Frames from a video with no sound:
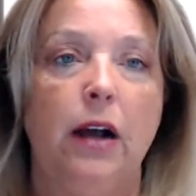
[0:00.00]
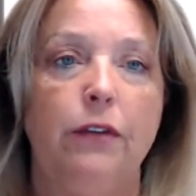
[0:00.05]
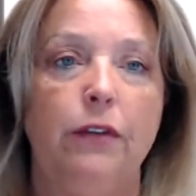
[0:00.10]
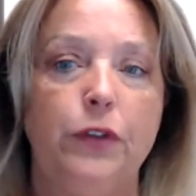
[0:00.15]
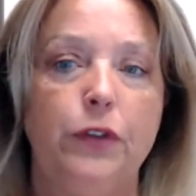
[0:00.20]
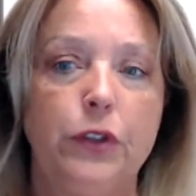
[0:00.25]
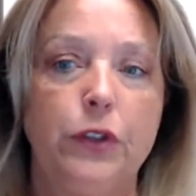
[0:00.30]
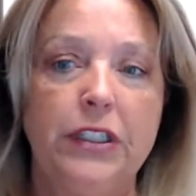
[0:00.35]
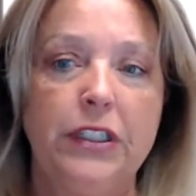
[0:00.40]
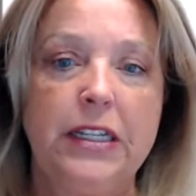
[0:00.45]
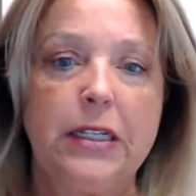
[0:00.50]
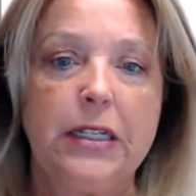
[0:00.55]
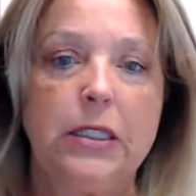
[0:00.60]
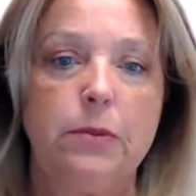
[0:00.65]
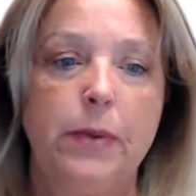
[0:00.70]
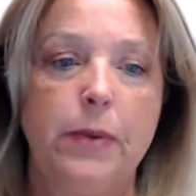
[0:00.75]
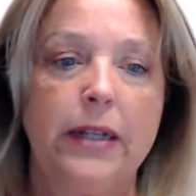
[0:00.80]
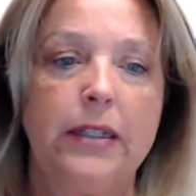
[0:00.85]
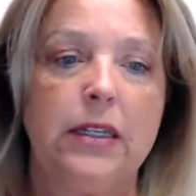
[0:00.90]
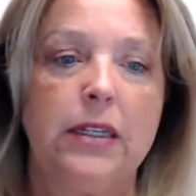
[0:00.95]
Fully
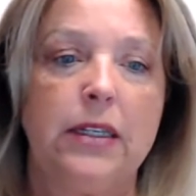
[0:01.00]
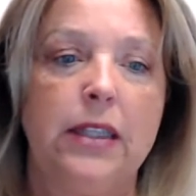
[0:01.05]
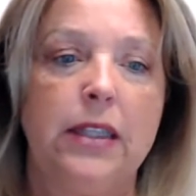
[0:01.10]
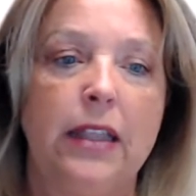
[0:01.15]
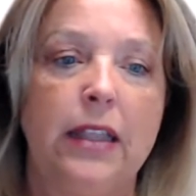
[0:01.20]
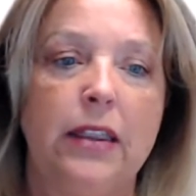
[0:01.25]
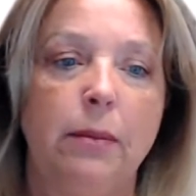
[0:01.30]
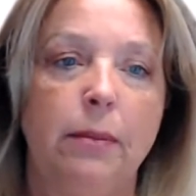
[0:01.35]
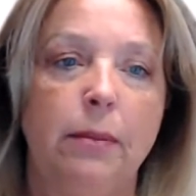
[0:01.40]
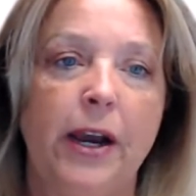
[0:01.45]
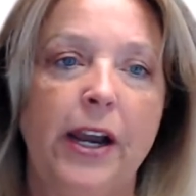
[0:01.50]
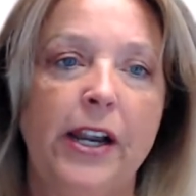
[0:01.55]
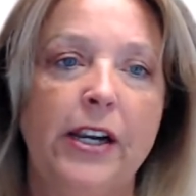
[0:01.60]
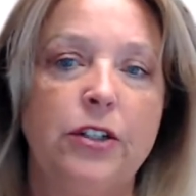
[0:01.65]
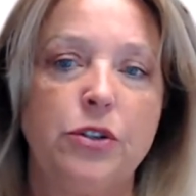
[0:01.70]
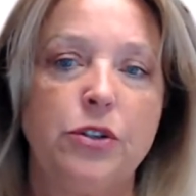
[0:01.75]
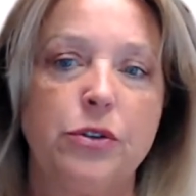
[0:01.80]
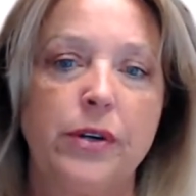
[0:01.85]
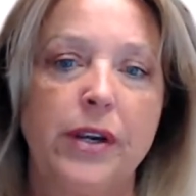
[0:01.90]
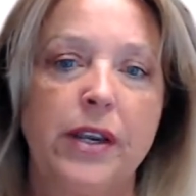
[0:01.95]
expected that the
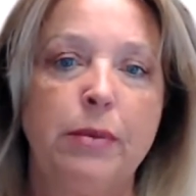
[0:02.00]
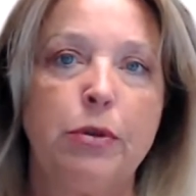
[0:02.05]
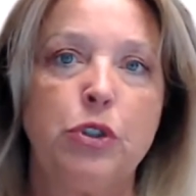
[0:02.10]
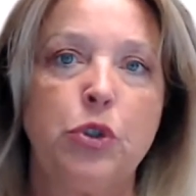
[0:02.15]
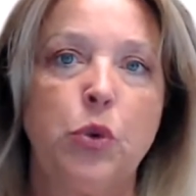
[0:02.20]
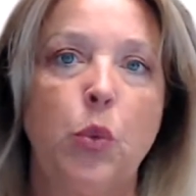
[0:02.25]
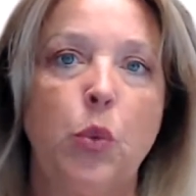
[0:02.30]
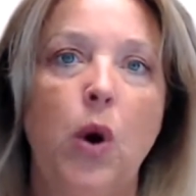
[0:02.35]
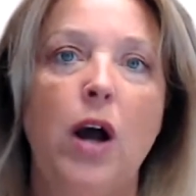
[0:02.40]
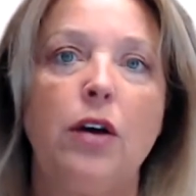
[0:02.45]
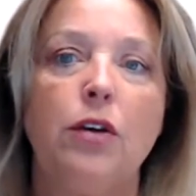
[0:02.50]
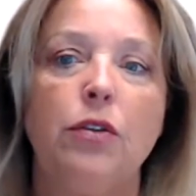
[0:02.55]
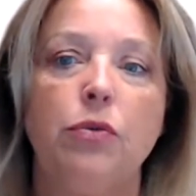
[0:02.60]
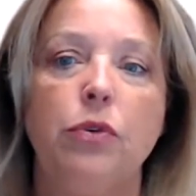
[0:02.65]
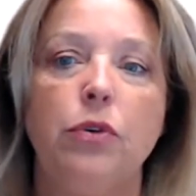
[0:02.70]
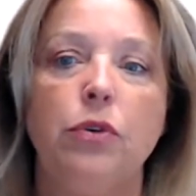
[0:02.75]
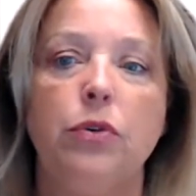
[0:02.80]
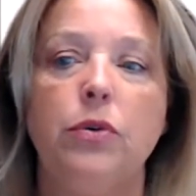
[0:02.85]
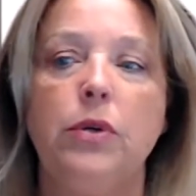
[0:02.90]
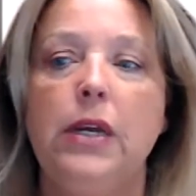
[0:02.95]
buyers are able to walk
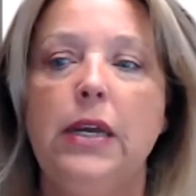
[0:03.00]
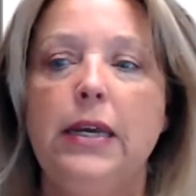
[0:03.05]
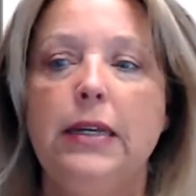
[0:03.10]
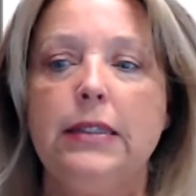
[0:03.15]
through,